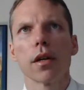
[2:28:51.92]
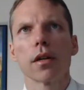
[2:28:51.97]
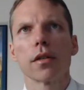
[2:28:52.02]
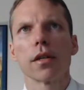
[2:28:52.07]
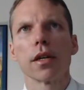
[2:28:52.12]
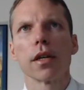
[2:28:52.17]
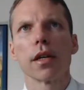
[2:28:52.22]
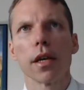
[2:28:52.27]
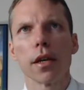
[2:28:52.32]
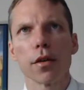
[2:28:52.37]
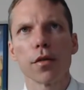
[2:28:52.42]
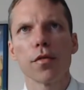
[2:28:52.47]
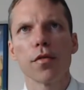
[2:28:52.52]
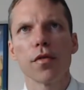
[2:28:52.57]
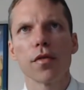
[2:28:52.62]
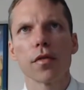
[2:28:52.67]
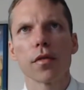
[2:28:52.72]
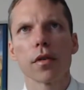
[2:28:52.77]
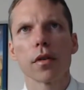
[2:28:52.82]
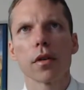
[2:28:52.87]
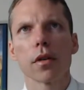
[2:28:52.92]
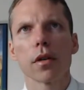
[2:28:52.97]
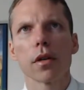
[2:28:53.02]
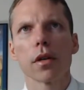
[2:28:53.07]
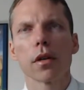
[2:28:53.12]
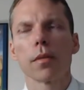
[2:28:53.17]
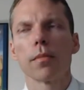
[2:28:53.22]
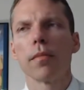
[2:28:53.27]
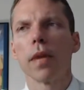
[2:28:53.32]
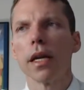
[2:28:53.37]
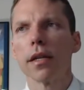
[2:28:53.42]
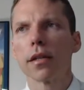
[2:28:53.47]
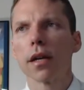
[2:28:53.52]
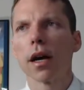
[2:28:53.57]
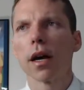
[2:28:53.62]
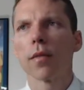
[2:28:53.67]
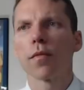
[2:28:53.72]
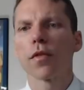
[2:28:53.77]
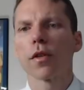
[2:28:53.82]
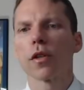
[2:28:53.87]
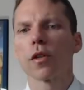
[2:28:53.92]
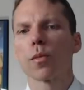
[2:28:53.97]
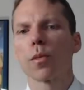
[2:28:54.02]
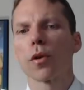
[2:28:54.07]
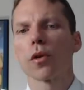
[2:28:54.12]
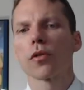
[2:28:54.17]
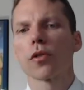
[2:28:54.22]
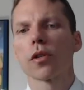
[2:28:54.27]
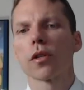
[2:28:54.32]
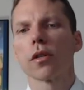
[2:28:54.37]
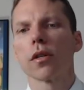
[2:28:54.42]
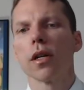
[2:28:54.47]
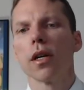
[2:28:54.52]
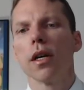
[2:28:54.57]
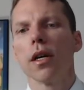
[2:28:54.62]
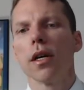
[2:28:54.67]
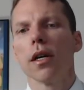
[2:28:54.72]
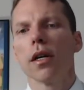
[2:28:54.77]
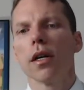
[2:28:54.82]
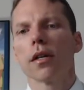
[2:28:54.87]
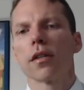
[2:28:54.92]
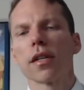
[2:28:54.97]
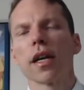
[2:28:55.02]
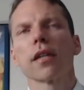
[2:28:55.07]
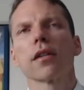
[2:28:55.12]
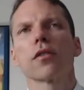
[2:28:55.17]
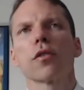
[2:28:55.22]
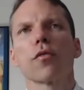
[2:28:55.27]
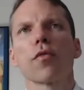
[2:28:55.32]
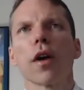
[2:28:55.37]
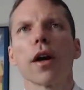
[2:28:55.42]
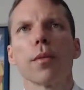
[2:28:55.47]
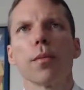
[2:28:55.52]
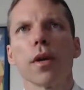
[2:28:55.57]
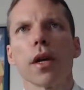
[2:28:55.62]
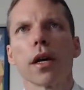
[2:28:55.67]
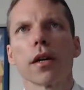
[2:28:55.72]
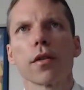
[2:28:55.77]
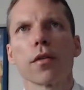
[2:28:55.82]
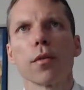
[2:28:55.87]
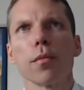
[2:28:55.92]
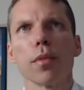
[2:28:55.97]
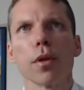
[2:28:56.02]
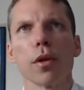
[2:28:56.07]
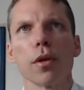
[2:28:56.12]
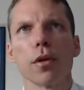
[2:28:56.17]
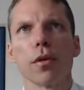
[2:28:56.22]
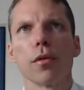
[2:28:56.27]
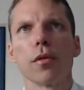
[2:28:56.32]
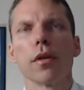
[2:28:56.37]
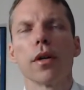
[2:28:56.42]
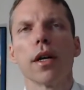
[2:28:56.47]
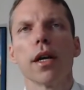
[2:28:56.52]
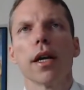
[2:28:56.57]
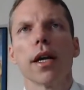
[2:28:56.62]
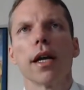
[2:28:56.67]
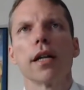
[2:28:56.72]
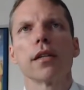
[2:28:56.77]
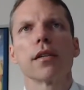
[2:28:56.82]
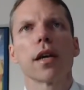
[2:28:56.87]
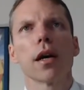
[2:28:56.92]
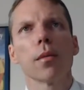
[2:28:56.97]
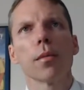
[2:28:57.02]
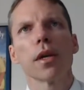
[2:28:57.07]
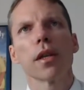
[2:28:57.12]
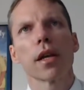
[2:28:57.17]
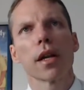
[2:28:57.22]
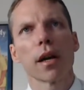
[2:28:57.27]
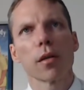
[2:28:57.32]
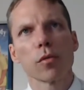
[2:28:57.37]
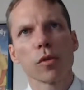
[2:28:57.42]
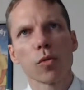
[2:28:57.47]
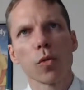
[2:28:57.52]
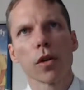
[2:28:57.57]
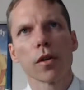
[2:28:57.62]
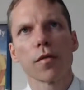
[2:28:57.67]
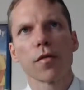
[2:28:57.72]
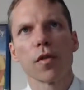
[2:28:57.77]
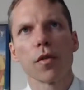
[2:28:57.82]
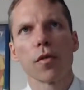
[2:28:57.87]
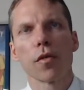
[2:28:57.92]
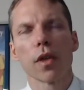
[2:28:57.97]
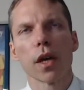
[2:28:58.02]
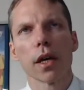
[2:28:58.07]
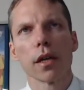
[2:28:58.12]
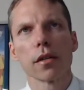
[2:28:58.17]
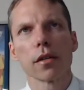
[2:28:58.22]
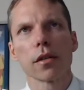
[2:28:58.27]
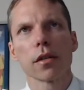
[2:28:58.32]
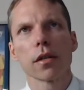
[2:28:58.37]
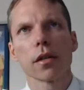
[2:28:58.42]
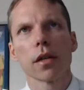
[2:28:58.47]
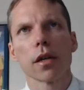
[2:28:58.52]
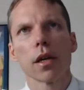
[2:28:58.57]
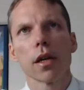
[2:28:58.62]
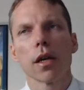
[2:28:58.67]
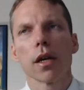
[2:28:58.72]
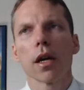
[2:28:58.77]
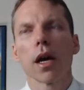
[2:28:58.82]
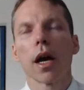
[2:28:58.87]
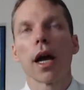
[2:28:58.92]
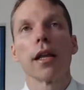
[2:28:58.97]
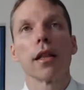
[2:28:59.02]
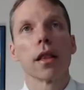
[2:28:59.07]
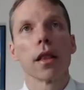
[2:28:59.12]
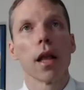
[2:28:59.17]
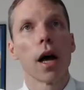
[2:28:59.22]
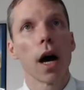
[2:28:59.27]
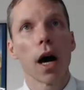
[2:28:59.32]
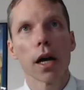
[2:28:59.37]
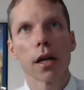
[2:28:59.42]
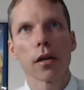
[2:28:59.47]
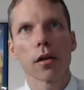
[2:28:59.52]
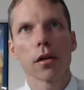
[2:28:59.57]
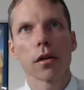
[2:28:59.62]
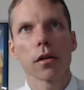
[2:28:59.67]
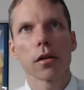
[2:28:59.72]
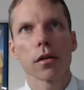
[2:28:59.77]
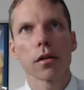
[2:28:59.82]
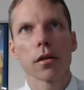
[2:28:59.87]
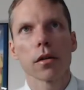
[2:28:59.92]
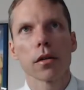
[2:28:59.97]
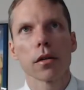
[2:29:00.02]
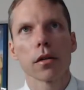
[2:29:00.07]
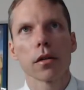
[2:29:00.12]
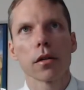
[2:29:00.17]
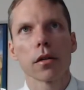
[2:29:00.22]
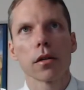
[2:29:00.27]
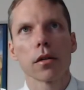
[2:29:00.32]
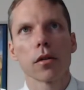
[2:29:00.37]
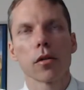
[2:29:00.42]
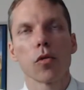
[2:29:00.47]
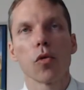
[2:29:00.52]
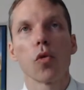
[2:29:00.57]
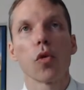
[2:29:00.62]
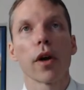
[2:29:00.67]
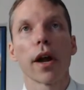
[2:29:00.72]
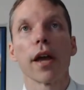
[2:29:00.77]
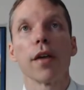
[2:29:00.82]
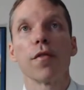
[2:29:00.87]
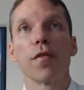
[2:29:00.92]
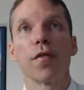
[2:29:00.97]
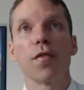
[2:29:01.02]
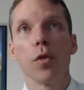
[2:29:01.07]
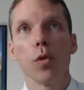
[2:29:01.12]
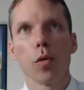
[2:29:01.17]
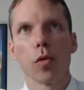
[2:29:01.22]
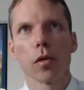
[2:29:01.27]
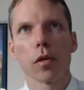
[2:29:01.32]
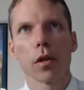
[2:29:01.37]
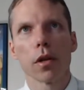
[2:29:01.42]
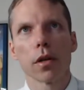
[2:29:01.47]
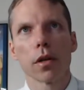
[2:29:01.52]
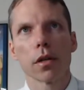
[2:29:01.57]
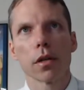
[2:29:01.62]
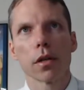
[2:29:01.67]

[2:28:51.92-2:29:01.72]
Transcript: to give, made time for this person, decided to write me out of the blue and tell me that I was one of two things, a liar or a fool.